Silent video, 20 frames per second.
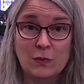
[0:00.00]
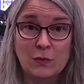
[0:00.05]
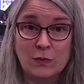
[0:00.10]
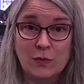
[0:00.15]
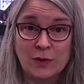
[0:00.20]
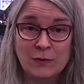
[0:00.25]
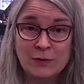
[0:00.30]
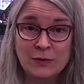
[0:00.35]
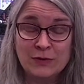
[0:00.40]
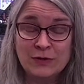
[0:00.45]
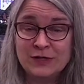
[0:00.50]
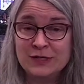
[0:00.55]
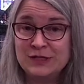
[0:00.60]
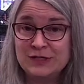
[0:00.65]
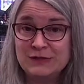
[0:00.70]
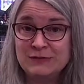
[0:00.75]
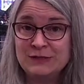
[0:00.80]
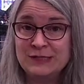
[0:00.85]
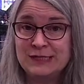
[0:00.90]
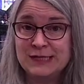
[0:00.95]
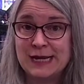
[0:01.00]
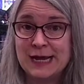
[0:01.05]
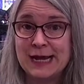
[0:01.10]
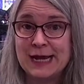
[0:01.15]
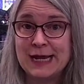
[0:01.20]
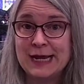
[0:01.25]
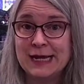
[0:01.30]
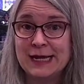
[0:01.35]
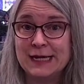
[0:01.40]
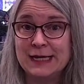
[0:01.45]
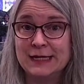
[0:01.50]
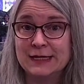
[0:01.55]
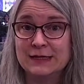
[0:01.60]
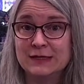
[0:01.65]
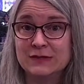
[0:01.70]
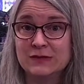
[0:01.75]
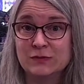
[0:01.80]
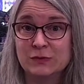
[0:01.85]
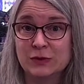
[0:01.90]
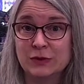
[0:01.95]
What we're going to do today
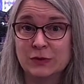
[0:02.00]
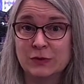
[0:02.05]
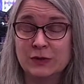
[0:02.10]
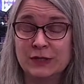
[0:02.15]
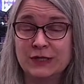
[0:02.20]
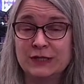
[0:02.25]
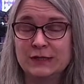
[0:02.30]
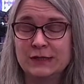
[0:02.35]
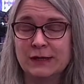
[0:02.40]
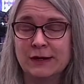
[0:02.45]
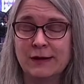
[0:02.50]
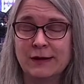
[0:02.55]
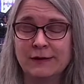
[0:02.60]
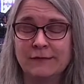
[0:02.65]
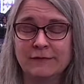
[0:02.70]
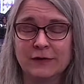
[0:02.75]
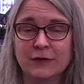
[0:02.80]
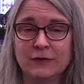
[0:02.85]
is we're going to kind of